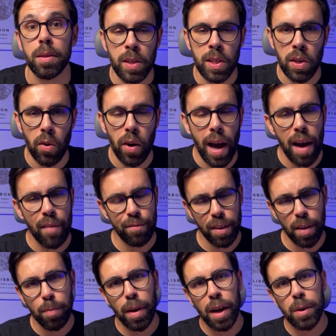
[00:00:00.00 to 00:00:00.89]
So I have
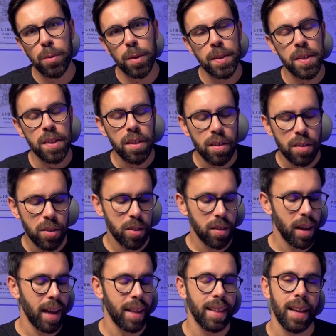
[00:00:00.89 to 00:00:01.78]
done my research
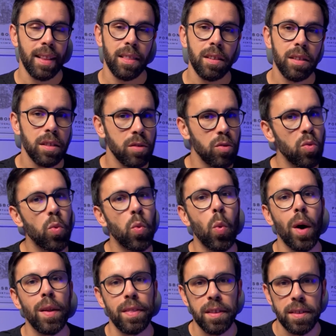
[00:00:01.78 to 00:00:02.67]
and I learned
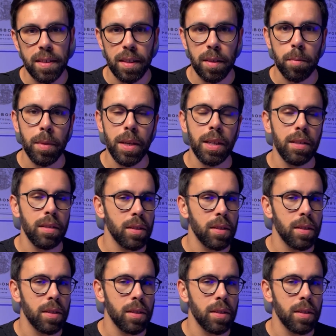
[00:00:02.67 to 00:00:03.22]
what does it mean,